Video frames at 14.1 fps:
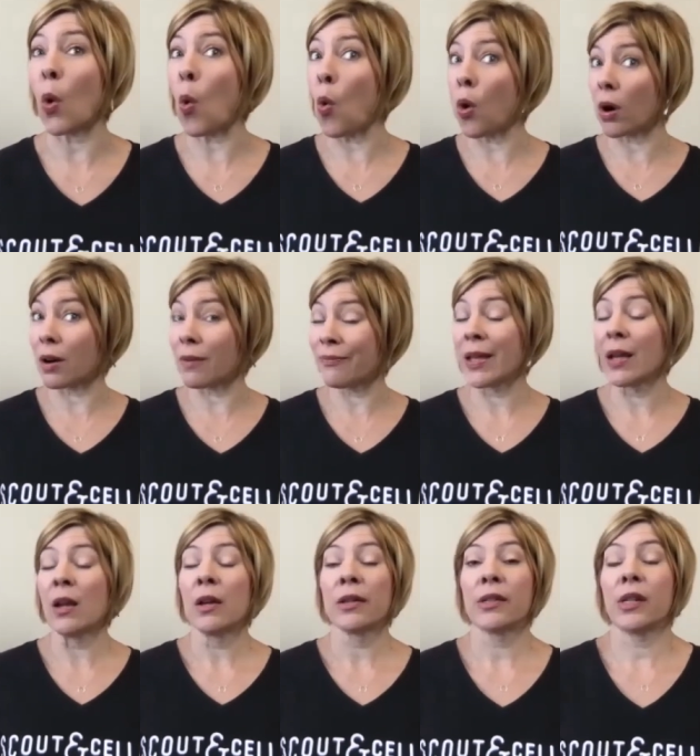or
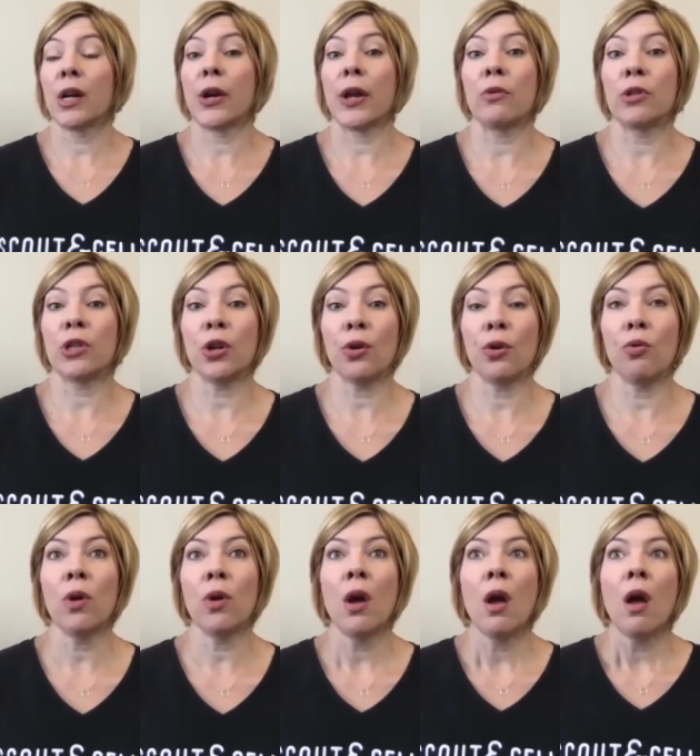scenario two